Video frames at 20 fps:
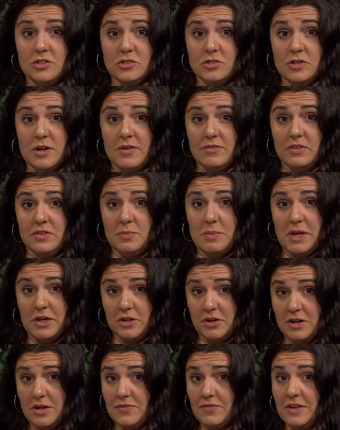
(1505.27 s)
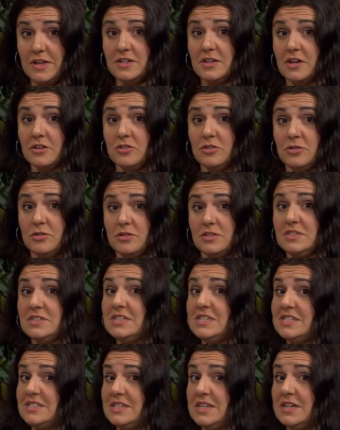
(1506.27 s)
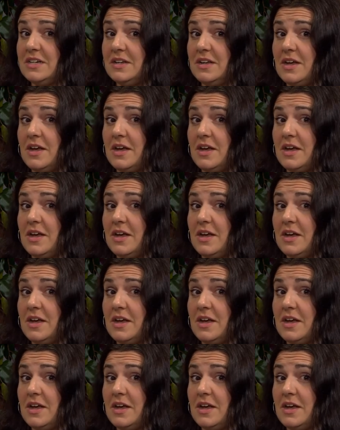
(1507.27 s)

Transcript: Travis Moncrief, and Dr. Chris Thiessen,